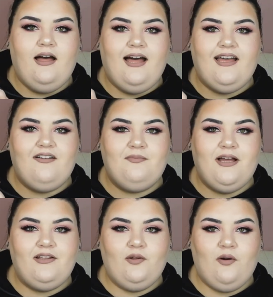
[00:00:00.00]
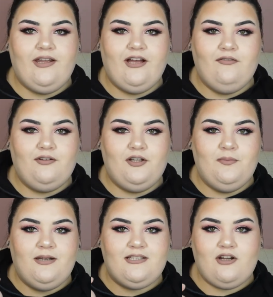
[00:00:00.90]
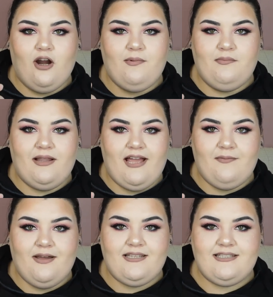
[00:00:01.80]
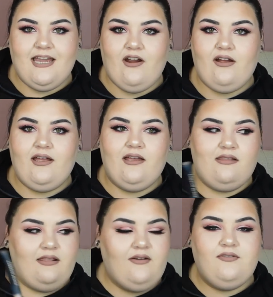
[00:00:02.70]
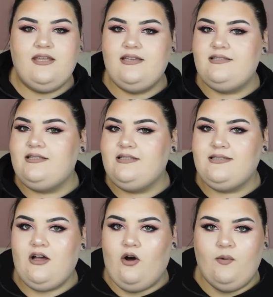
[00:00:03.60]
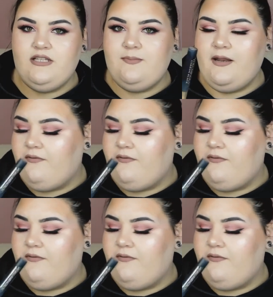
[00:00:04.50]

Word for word: I have my L'Oreal Voluminous Carbon Black Mascara. Love this. It's always been a